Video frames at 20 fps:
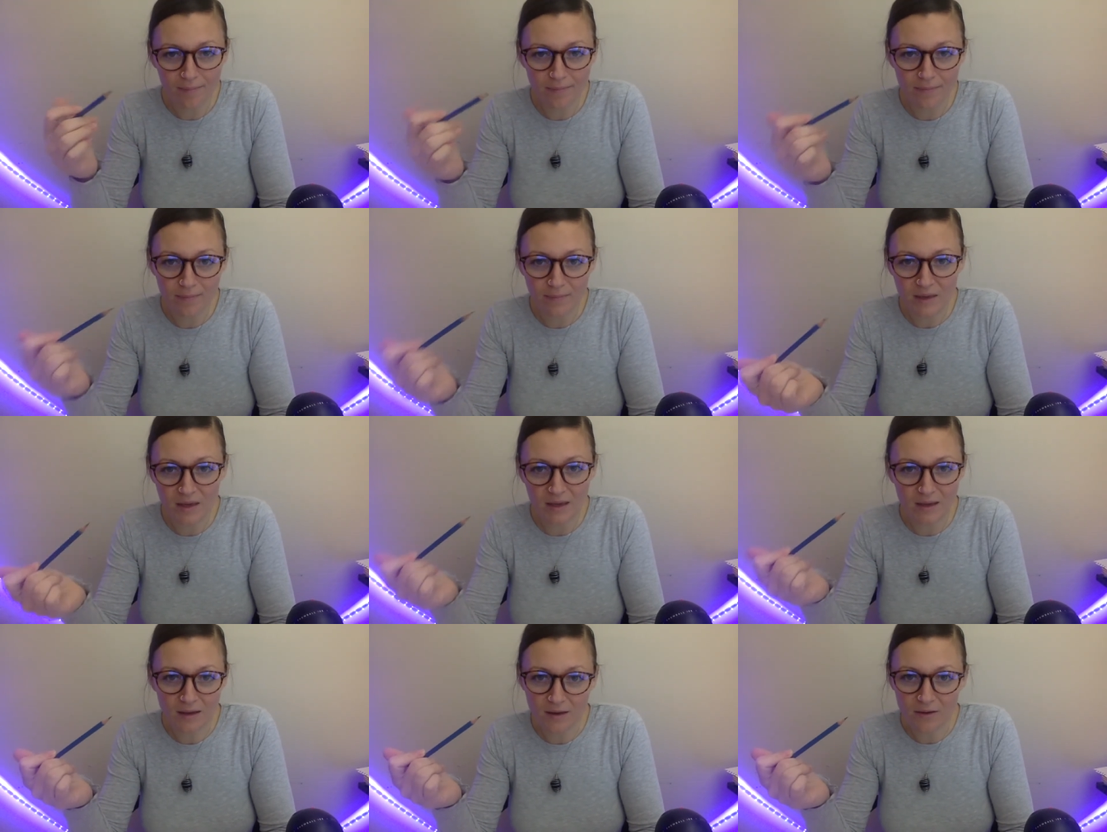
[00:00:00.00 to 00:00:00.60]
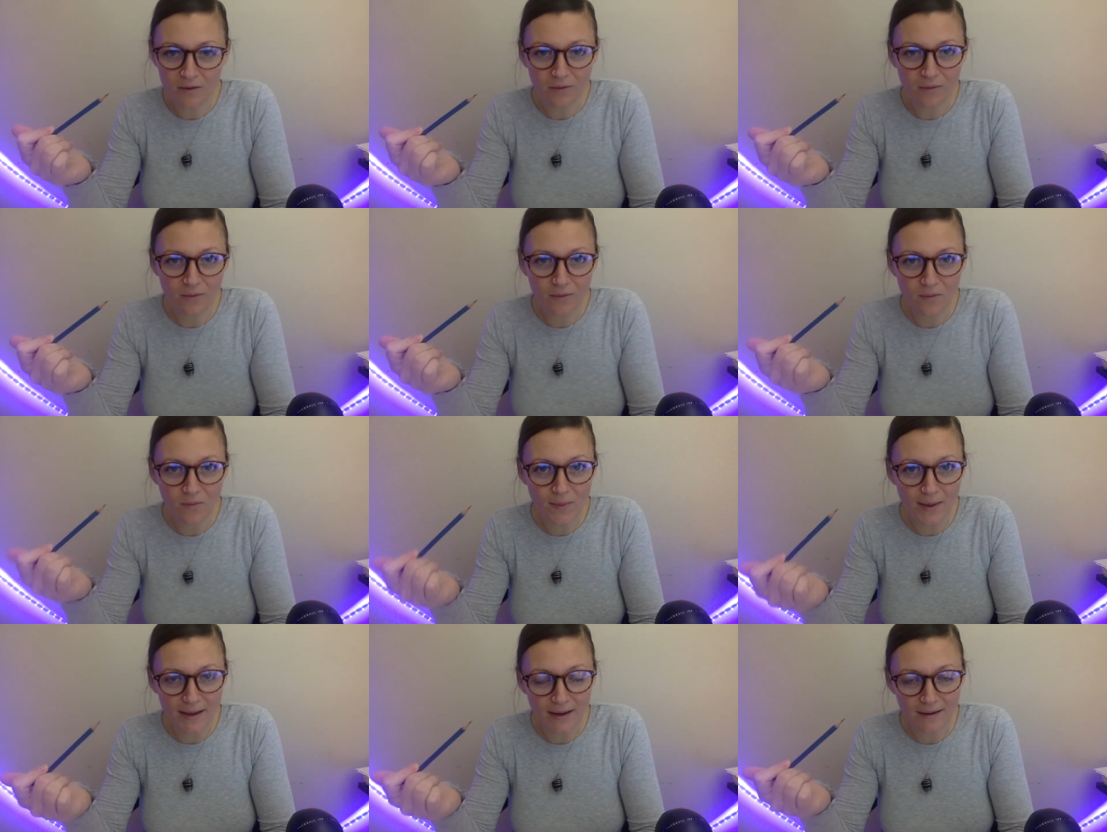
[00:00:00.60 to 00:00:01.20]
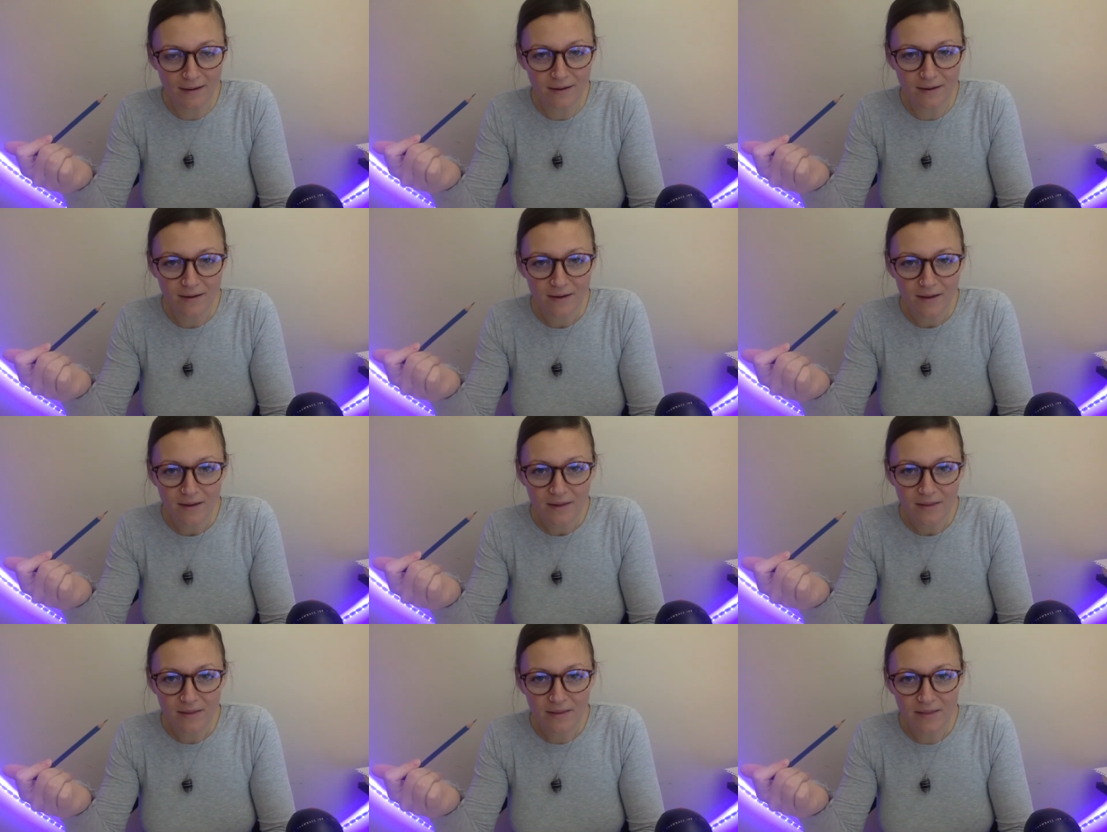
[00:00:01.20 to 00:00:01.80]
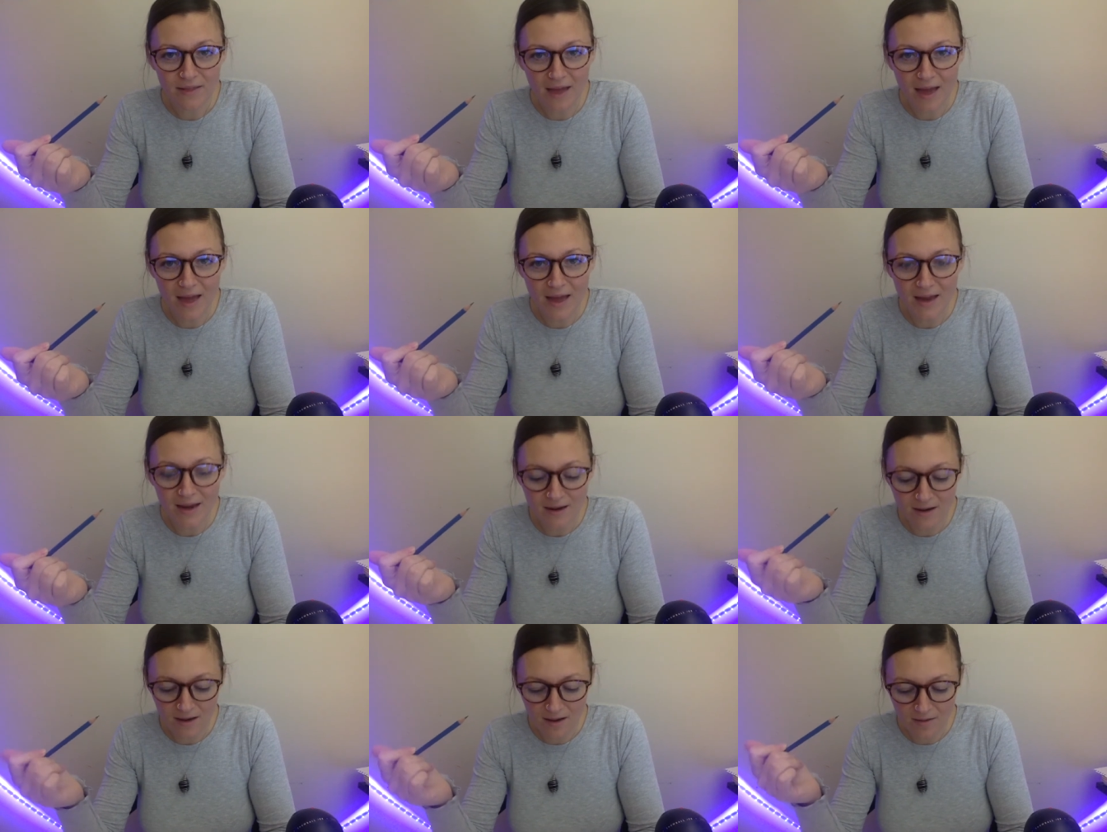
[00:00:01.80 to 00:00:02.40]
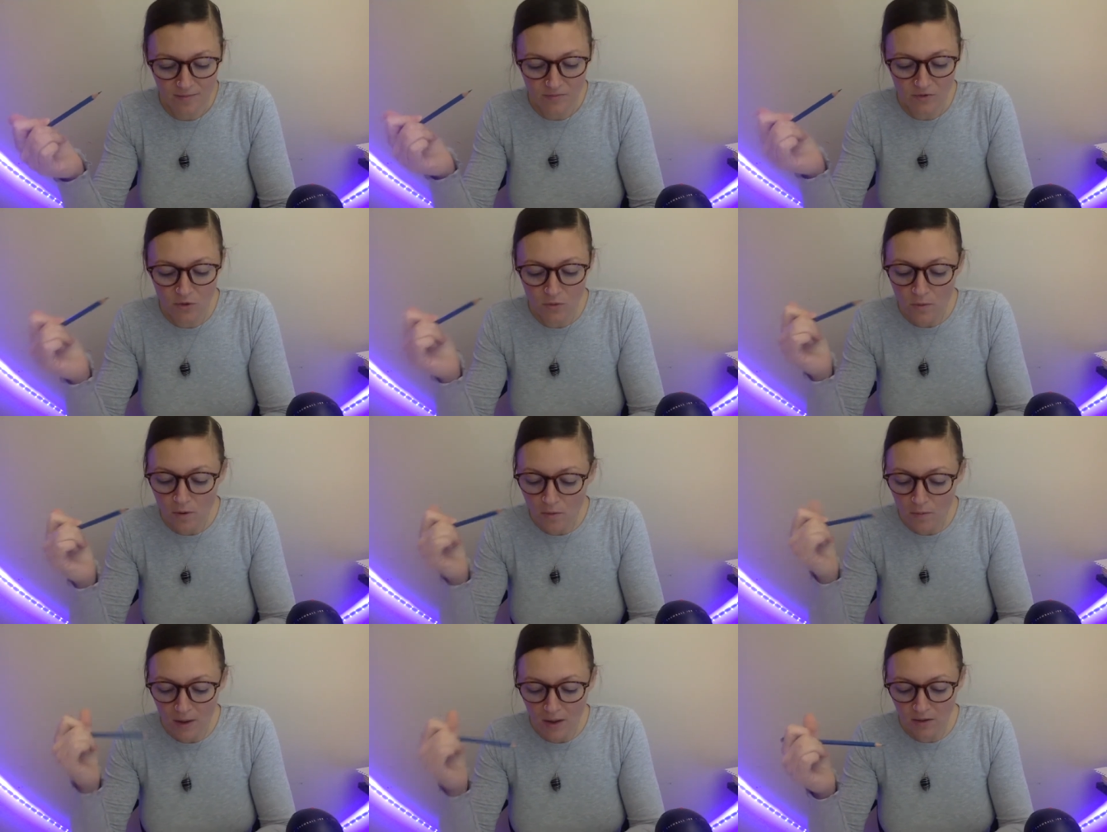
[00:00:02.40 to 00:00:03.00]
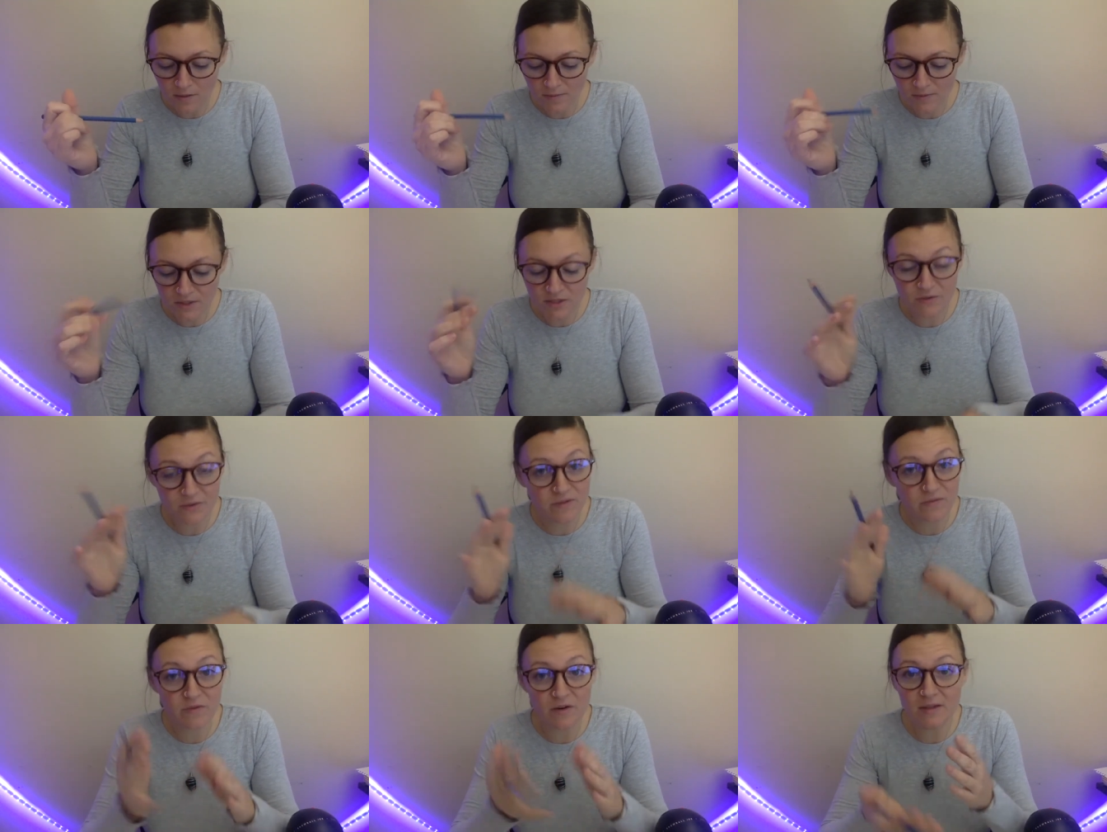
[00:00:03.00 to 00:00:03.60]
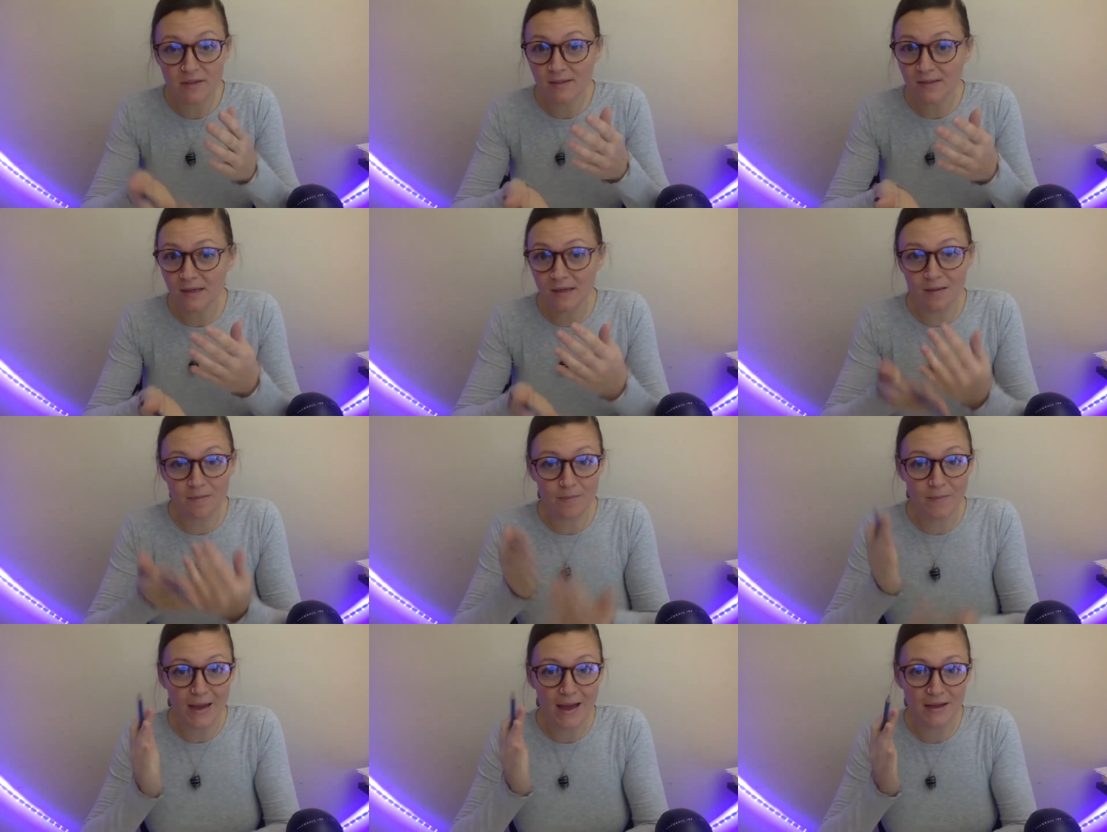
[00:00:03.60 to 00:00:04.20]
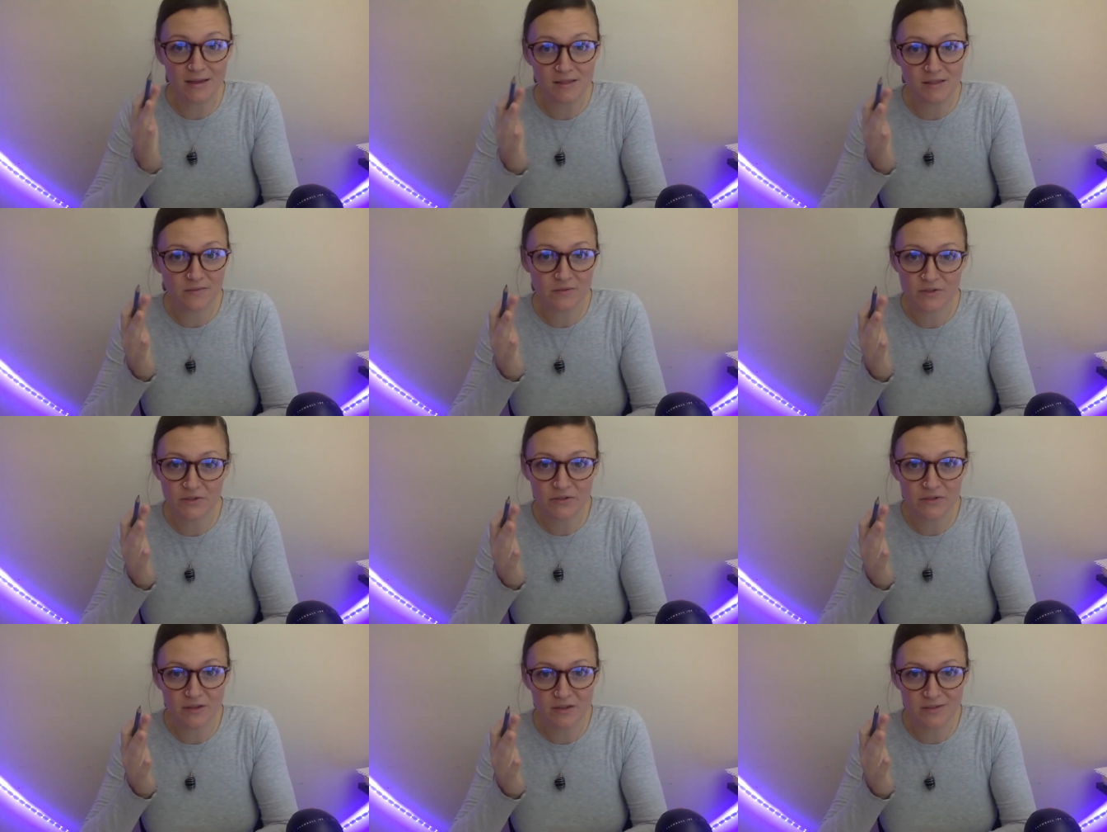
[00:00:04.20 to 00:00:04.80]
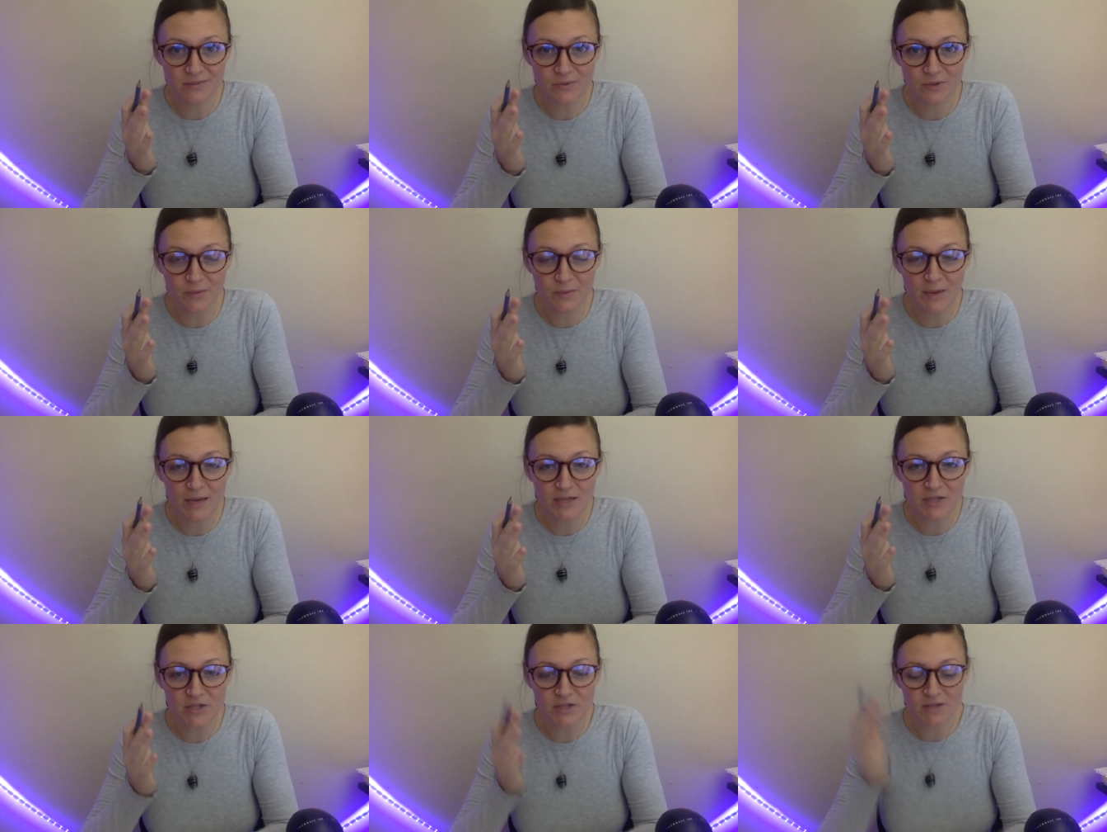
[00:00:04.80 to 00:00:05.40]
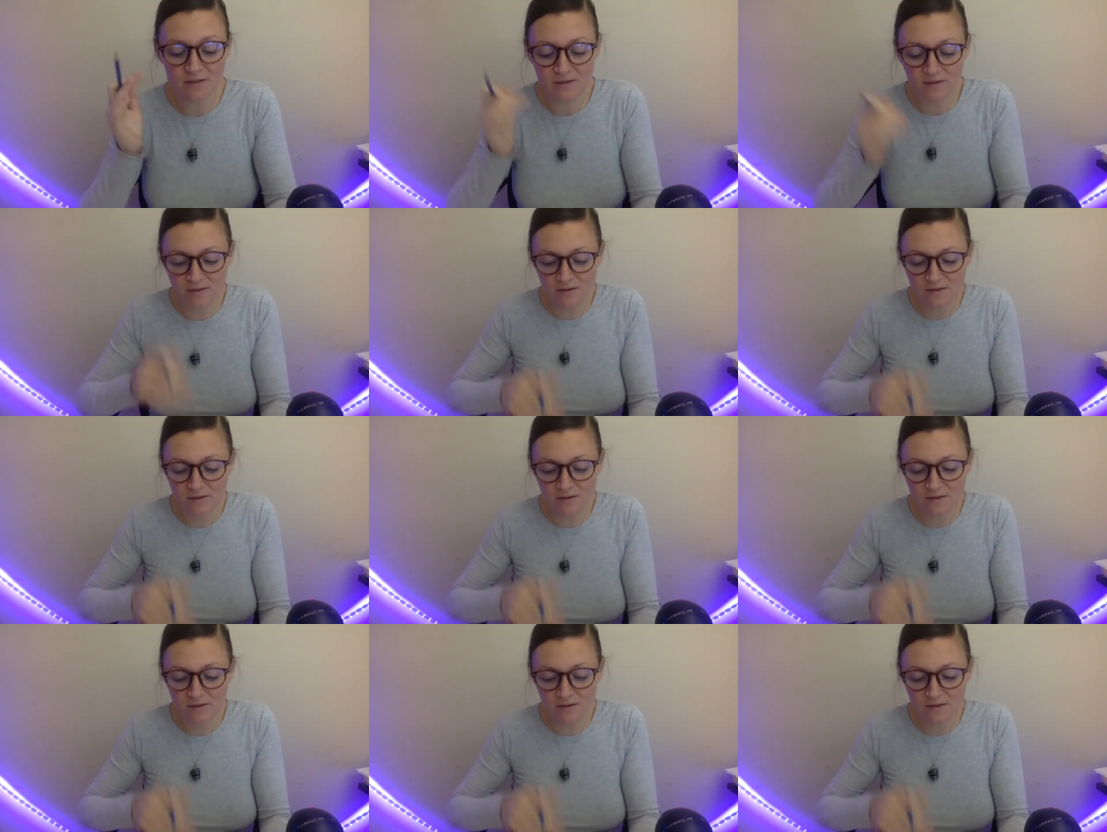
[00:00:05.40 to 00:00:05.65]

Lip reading: make you aware that you are welcome to use fronts and backs of your sketchbook pages.